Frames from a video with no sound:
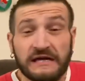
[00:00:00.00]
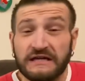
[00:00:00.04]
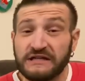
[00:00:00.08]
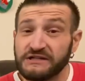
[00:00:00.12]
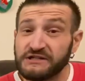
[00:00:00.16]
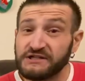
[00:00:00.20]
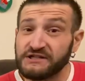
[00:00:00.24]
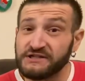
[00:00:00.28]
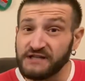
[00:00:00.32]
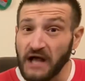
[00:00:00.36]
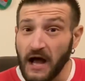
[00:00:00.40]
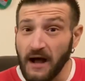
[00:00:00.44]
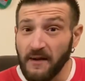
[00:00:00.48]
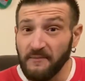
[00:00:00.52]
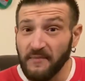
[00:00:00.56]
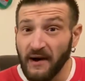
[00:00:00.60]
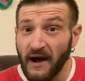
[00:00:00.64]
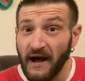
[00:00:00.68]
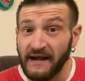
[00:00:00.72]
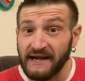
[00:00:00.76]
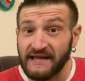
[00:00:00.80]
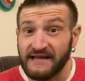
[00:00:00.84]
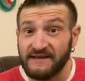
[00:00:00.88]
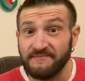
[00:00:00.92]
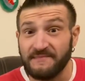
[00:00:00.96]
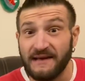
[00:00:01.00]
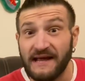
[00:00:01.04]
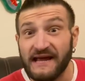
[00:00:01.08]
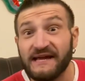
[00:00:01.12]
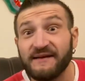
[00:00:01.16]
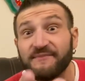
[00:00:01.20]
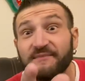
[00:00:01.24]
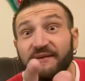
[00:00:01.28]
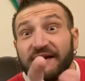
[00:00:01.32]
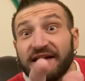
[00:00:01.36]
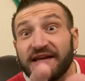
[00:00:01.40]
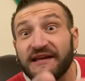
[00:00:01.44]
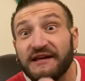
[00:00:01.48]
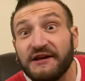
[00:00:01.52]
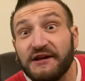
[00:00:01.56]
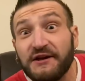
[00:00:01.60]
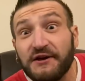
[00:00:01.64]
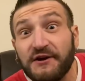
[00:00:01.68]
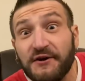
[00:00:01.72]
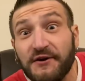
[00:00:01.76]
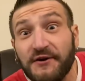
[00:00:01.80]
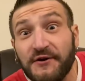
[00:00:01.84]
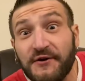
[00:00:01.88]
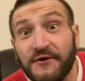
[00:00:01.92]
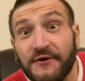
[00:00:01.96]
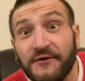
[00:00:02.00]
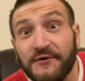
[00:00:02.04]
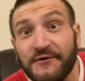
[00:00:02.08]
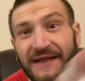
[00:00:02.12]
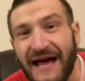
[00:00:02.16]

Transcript: somebody, maybe you,